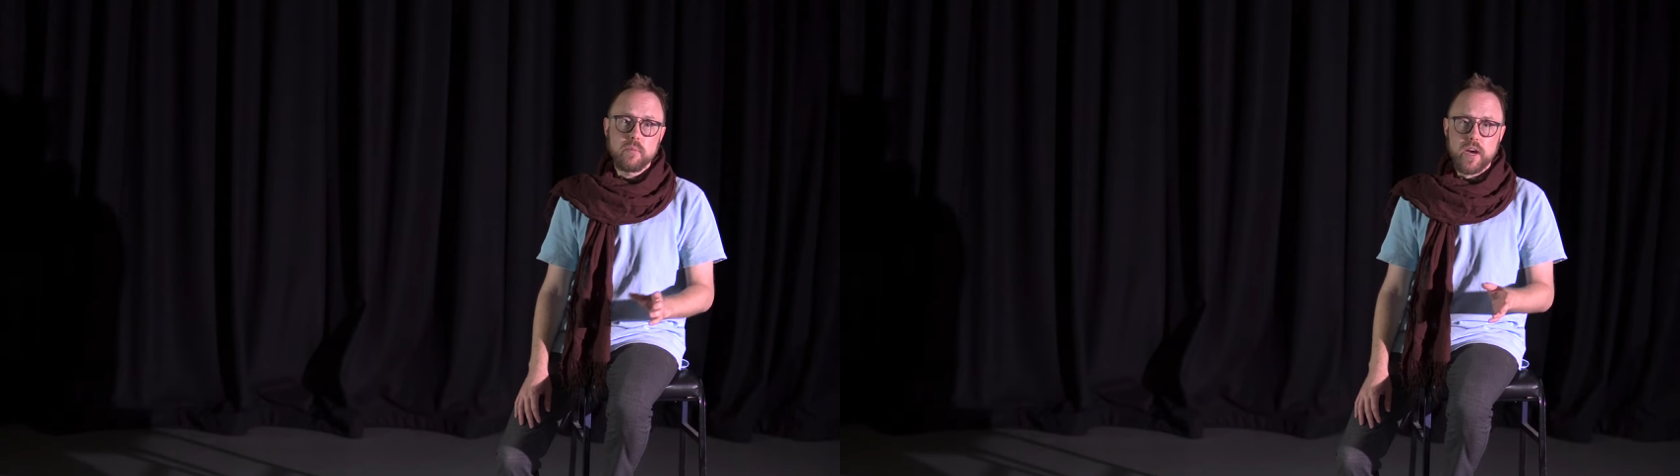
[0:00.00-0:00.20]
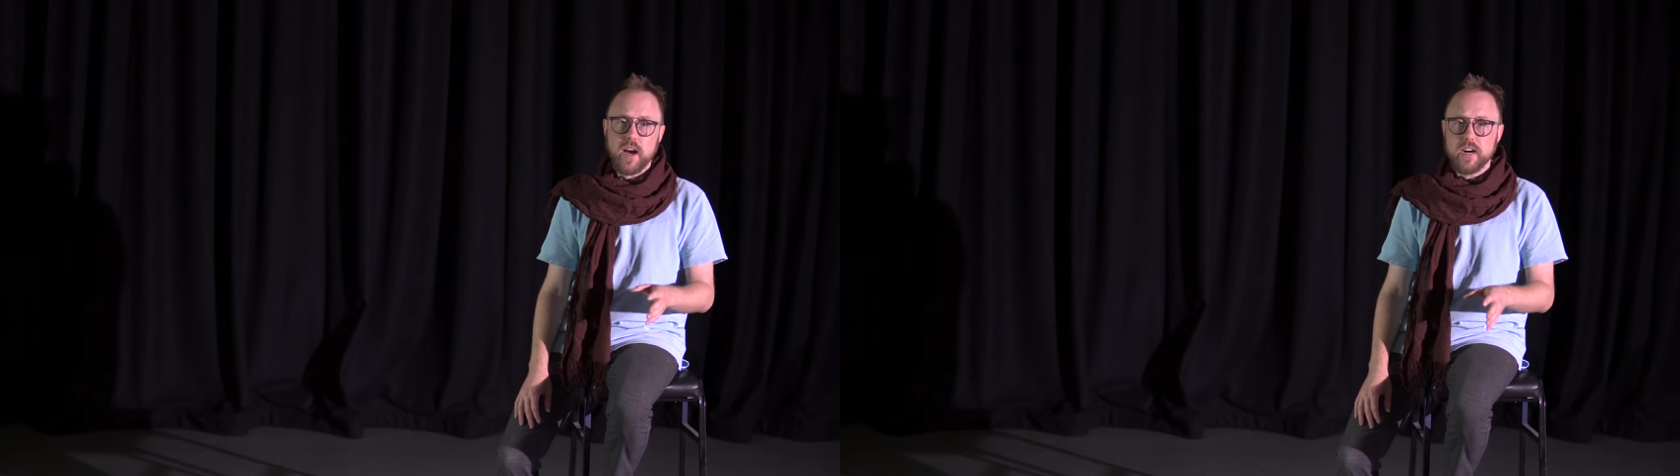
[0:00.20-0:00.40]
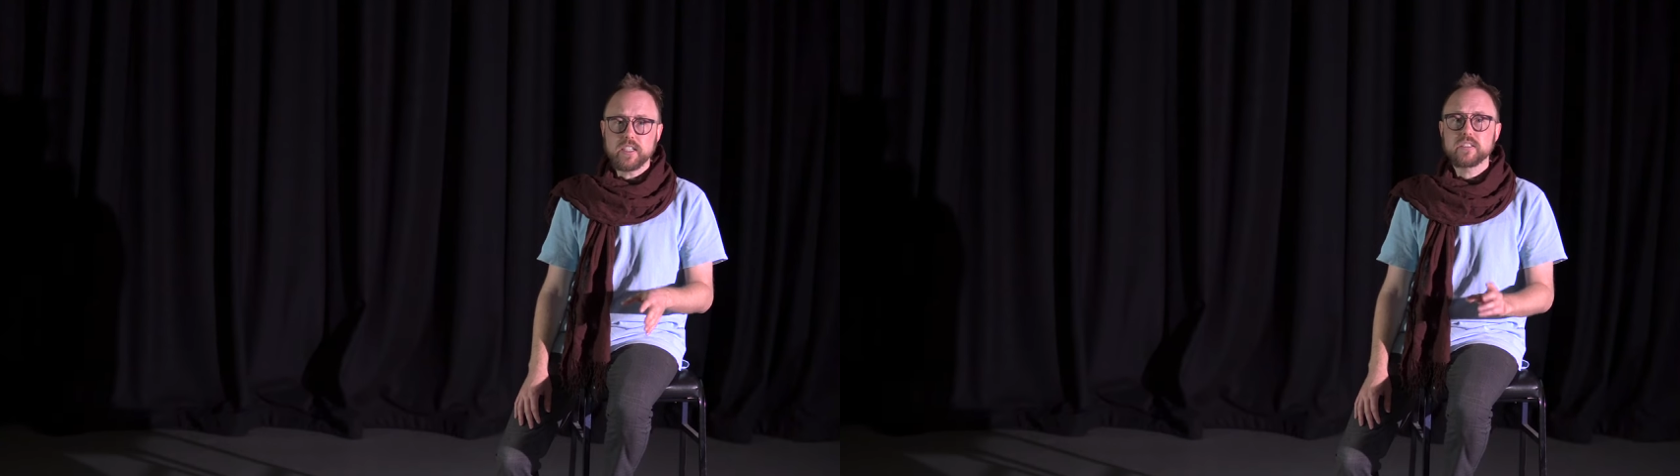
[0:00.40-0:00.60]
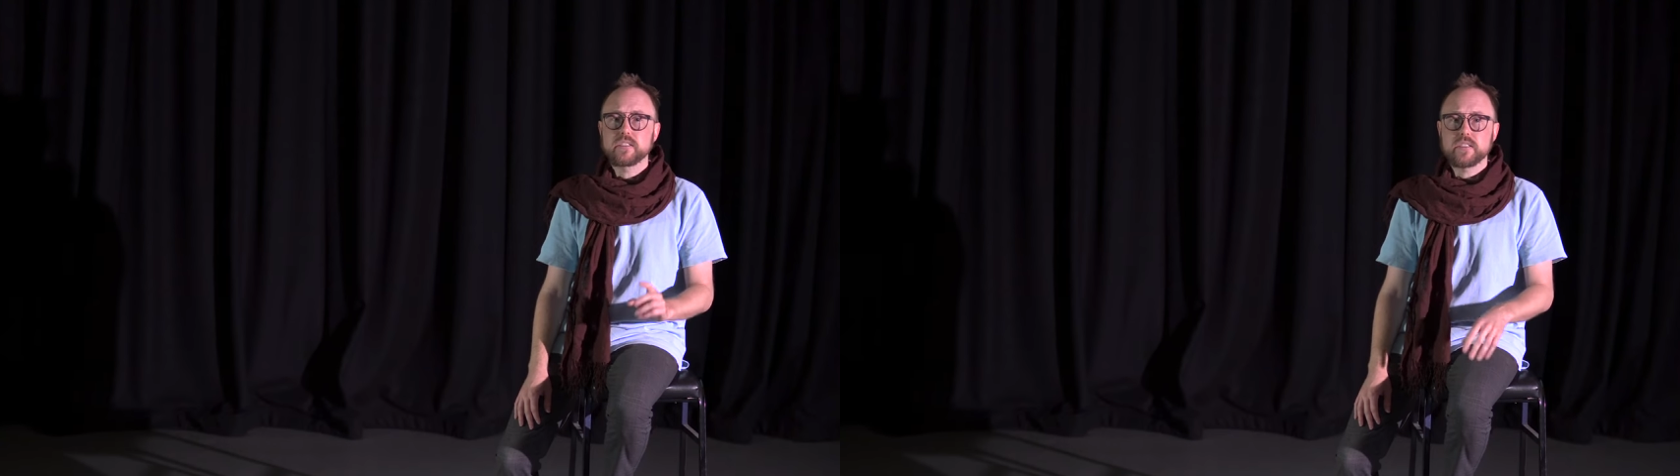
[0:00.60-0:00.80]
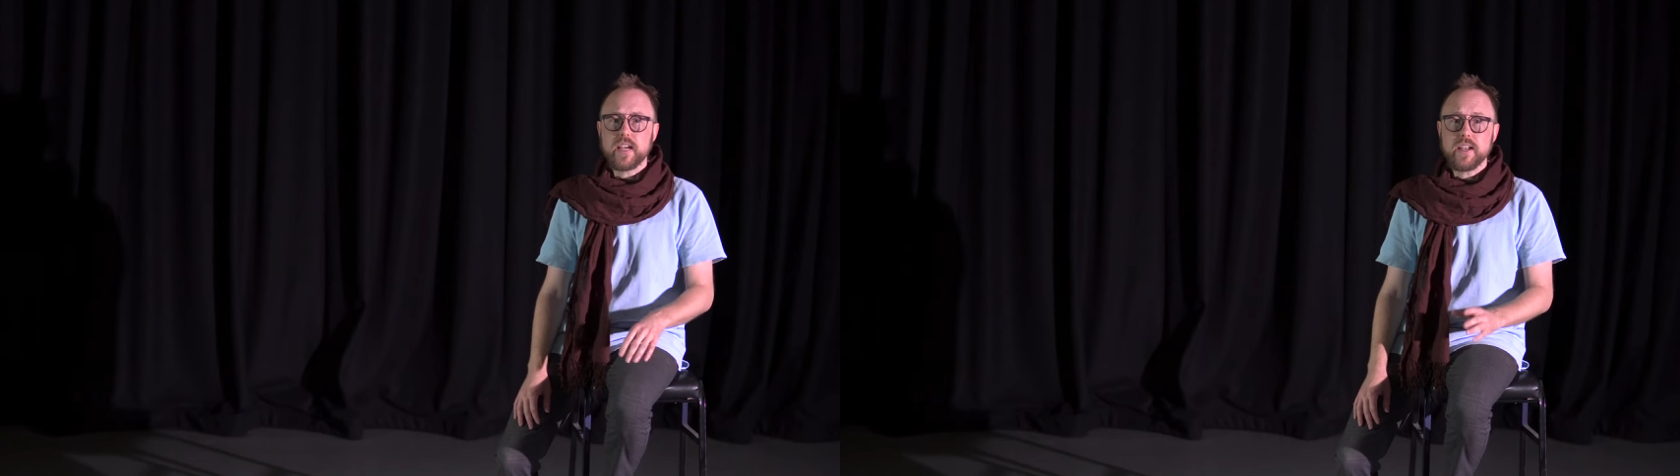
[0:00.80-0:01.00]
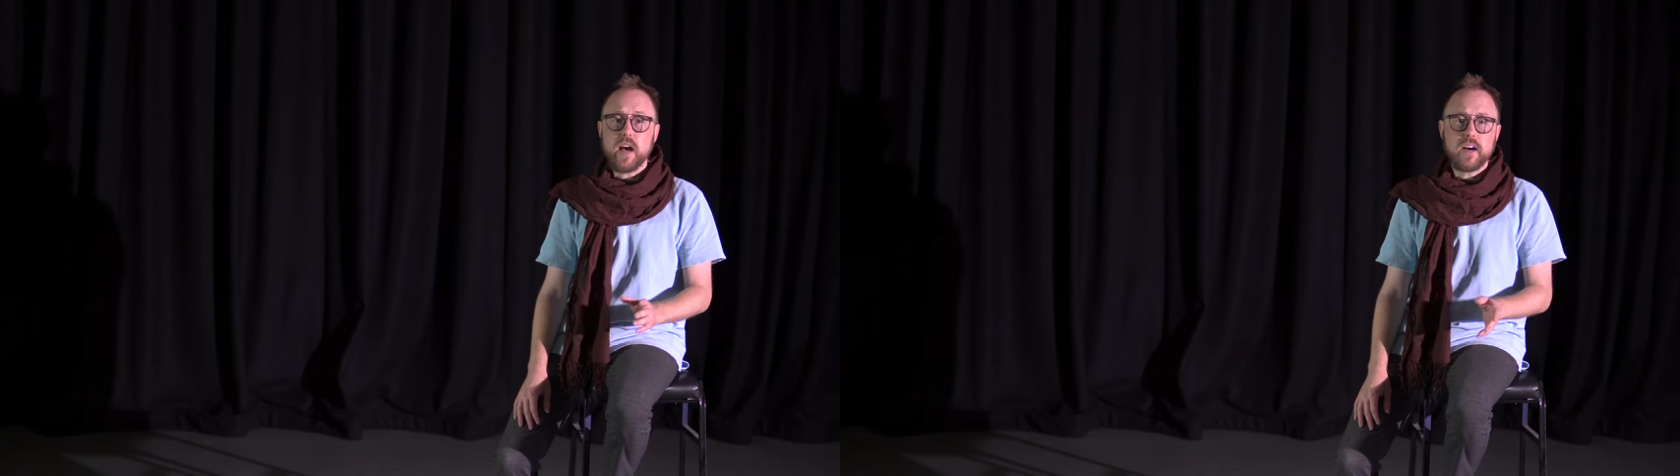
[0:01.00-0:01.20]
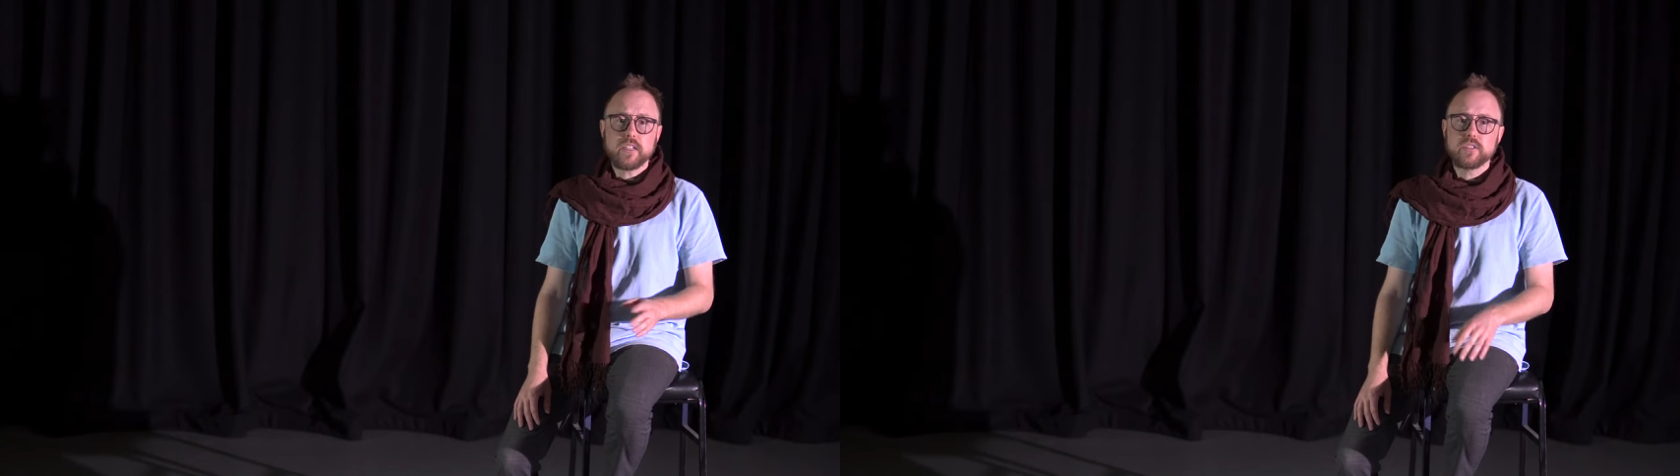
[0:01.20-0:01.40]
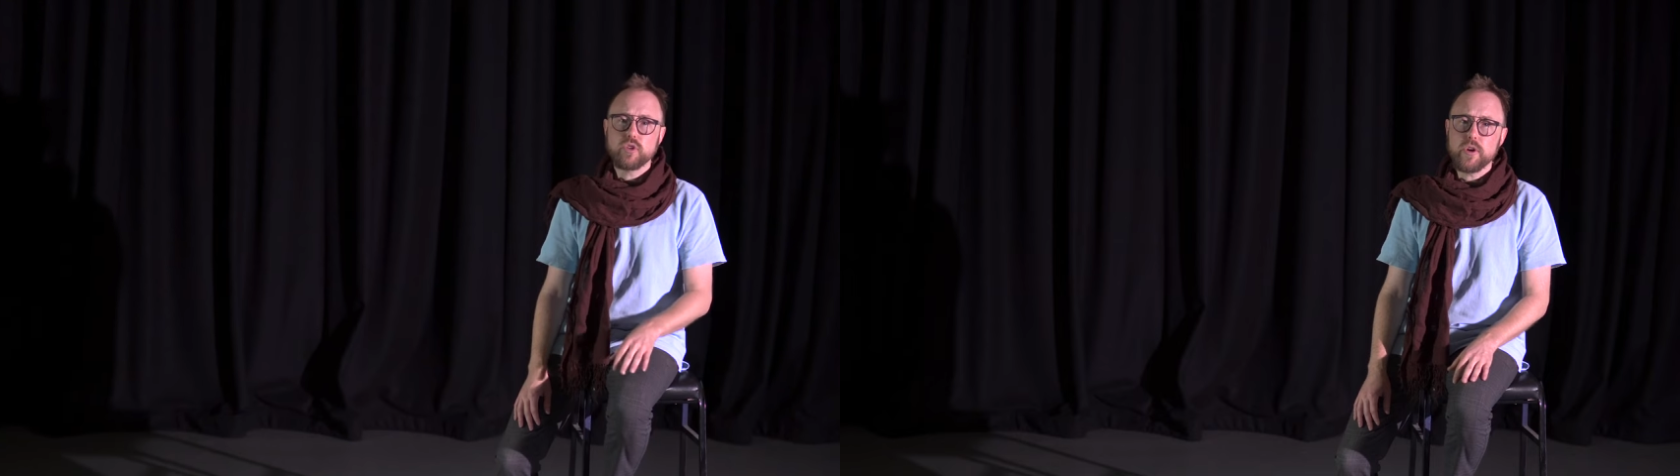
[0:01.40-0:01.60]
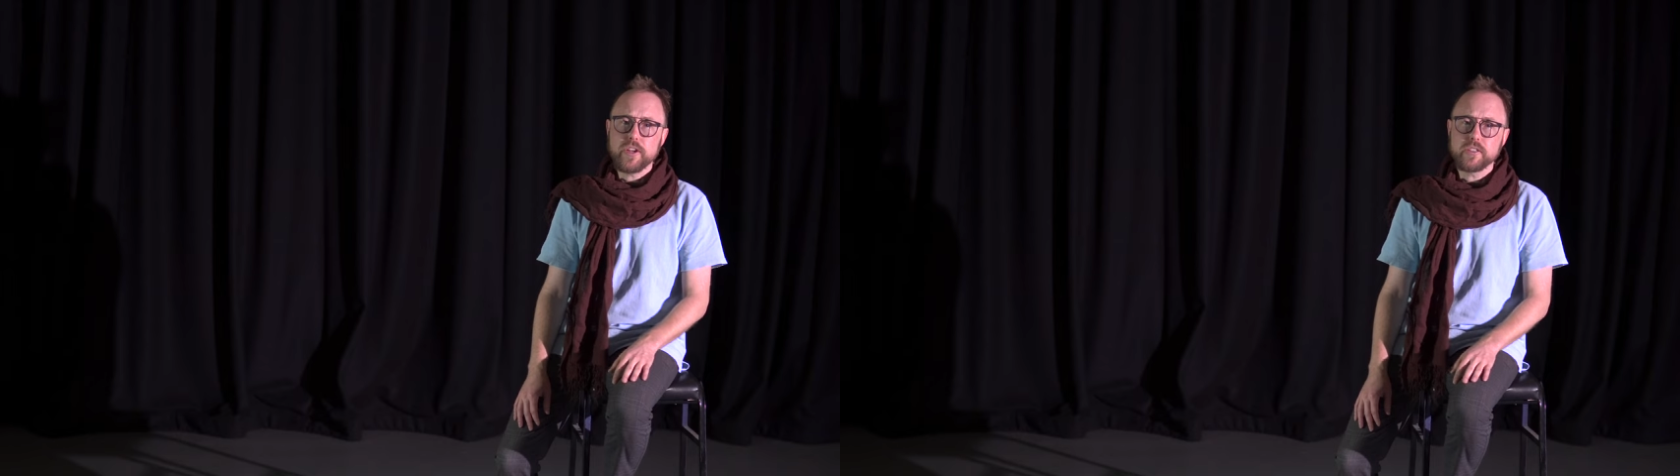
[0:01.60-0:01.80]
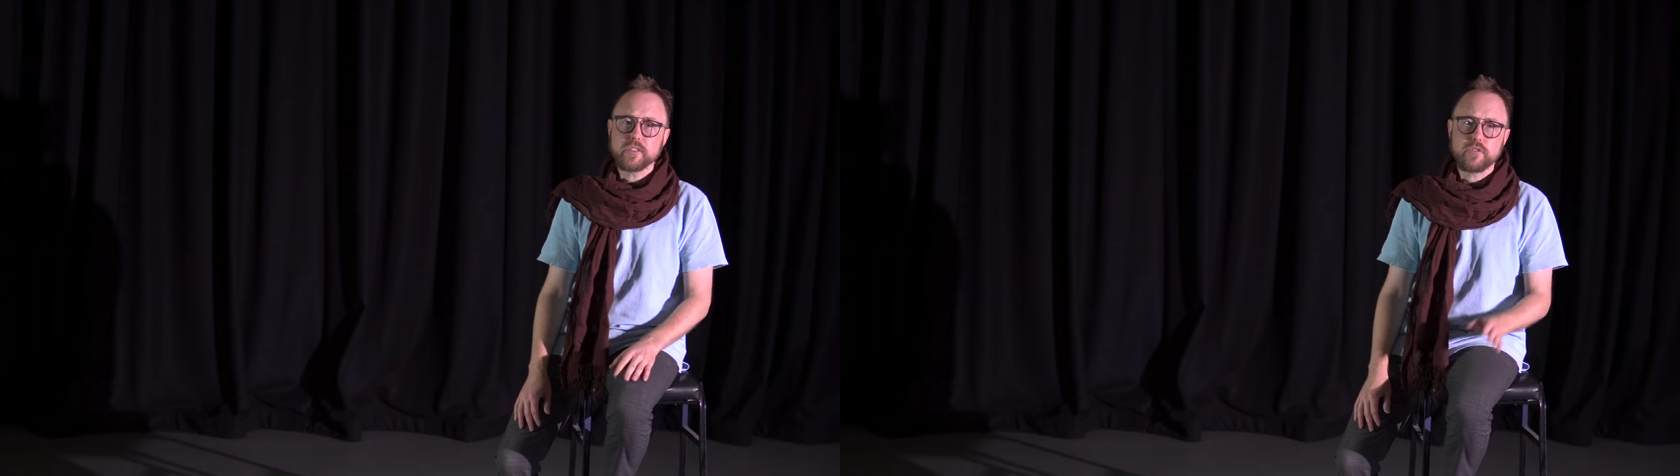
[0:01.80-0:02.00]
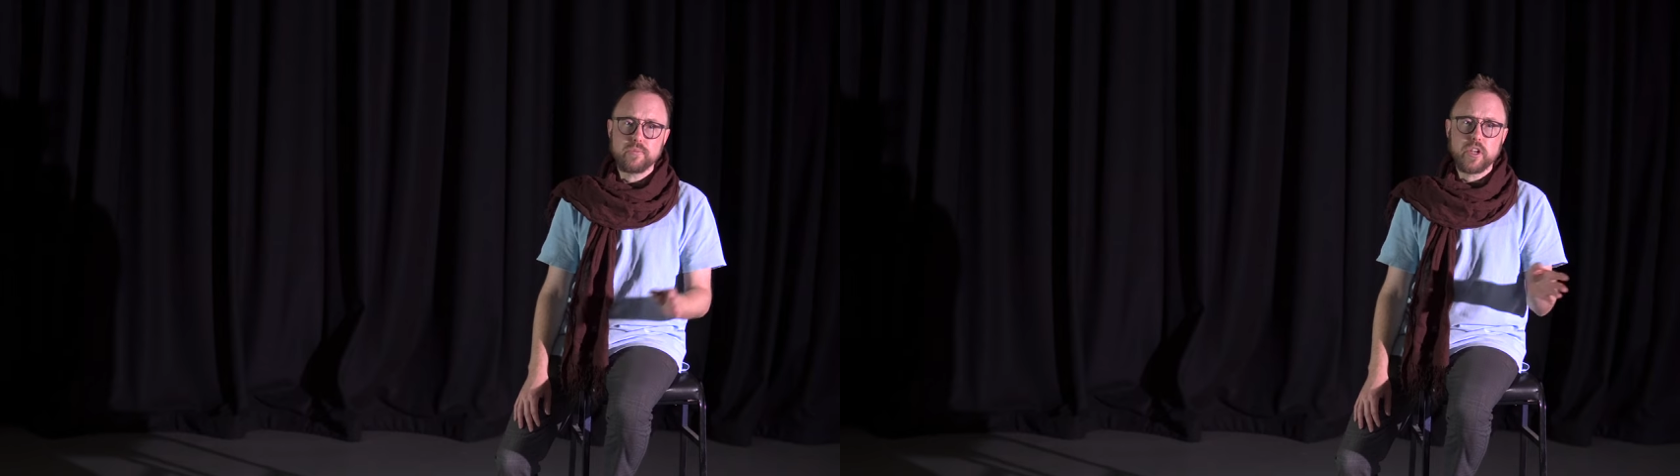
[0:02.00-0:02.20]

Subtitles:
by artists and art historians from